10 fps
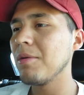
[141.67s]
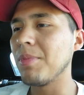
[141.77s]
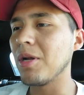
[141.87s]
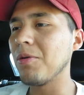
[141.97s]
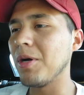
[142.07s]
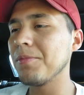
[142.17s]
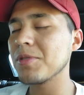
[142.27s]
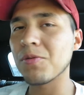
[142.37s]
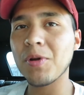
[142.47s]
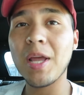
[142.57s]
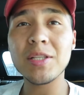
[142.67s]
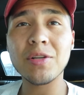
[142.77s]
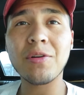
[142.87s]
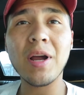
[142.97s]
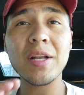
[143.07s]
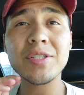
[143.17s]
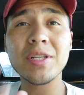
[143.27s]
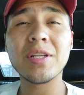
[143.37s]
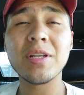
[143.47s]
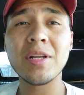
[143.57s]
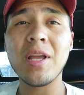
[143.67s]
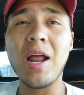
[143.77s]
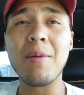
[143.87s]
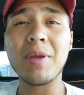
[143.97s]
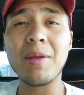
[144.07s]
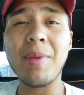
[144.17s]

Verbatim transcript: but oh well. So we're gonna head to garage. I'm gonna get